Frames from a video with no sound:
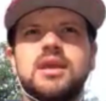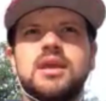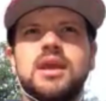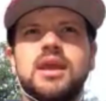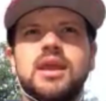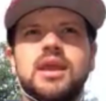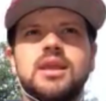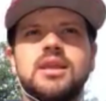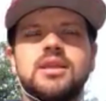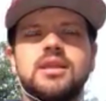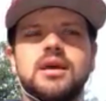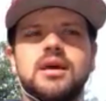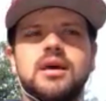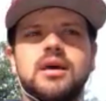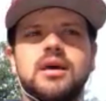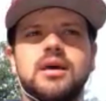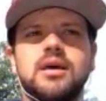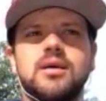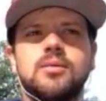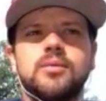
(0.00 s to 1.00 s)
And
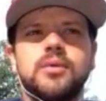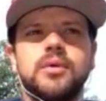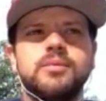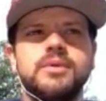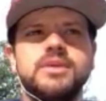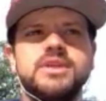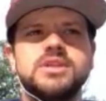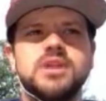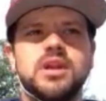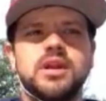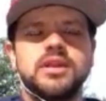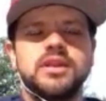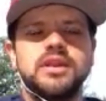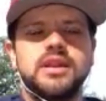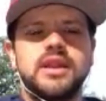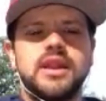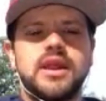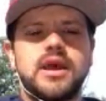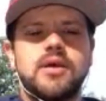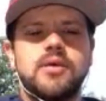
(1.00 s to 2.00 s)
when we
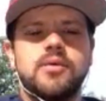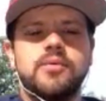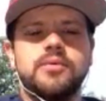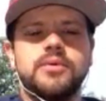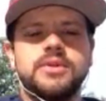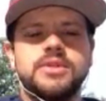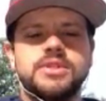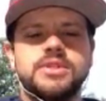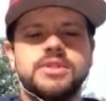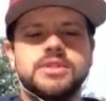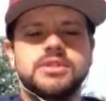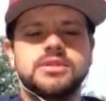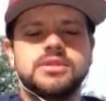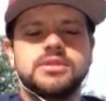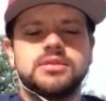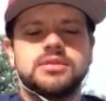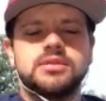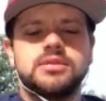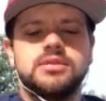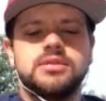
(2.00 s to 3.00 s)
started it out, we
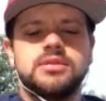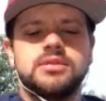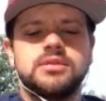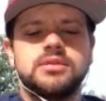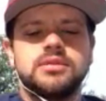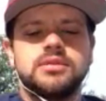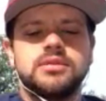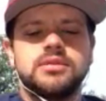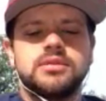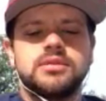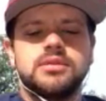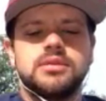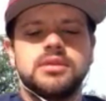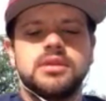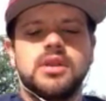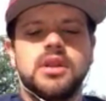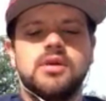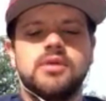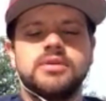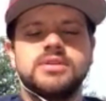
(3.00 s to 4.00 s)
just,
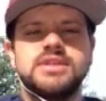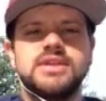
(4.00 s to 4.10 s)
it's